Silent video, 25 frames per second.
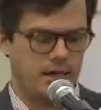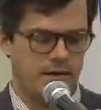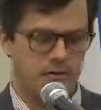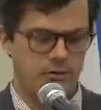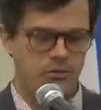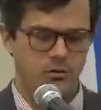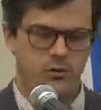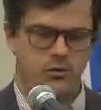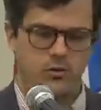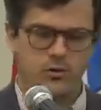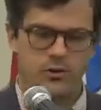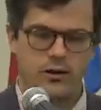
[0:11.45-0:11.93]

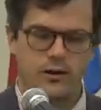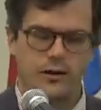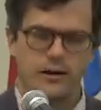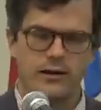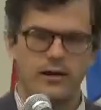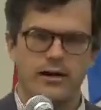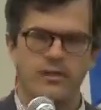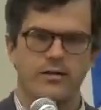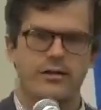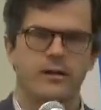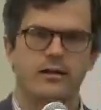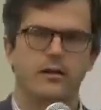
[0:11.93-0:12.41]
Ukraine,
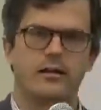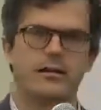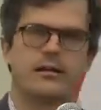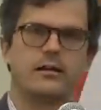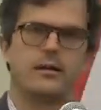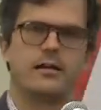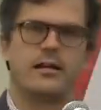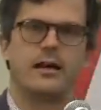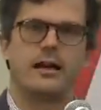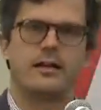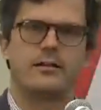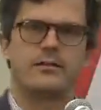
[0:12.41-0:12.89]
I think
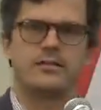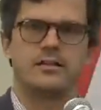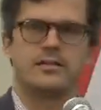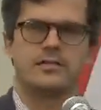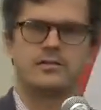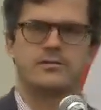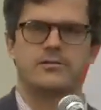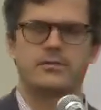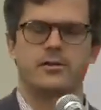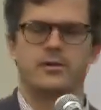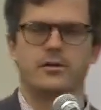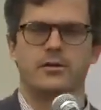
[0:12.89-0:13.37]
a lot of us
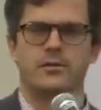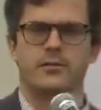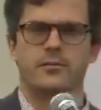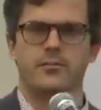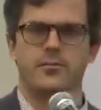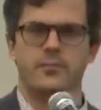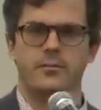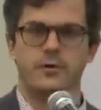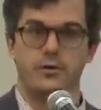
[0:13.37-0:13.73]
from